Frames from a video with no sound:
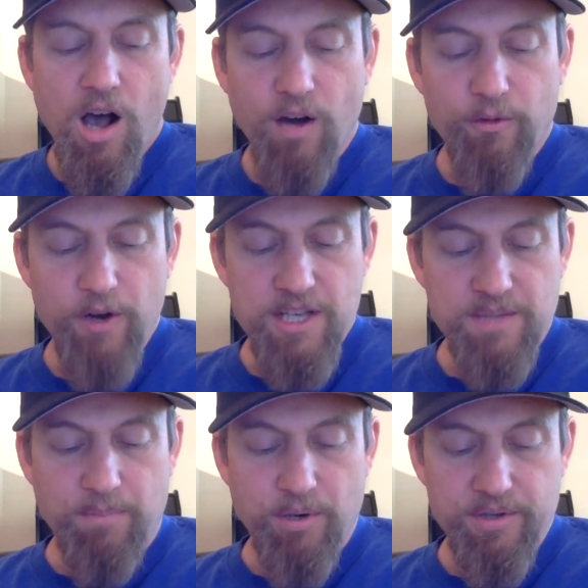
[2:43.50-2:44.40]
Our
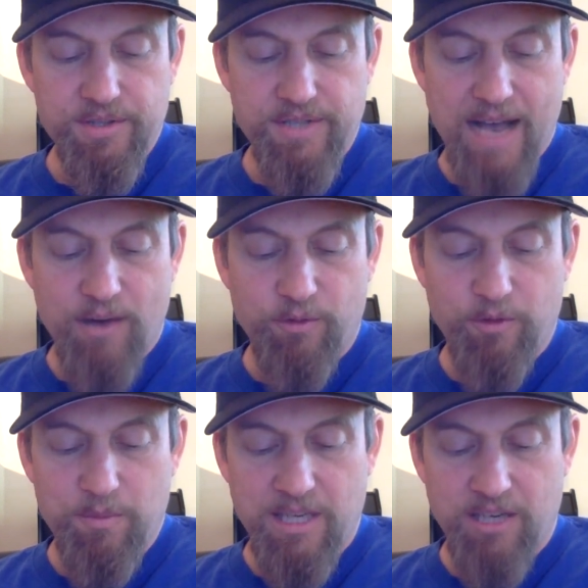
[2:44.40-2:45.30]
friends burst out
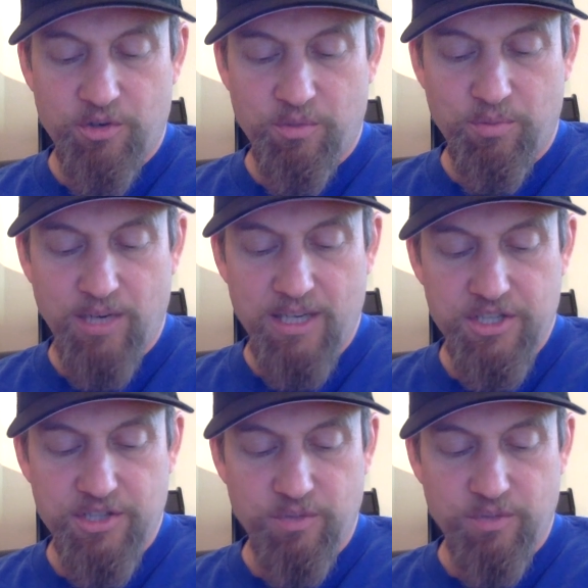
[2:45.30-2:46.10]
from the underbrush,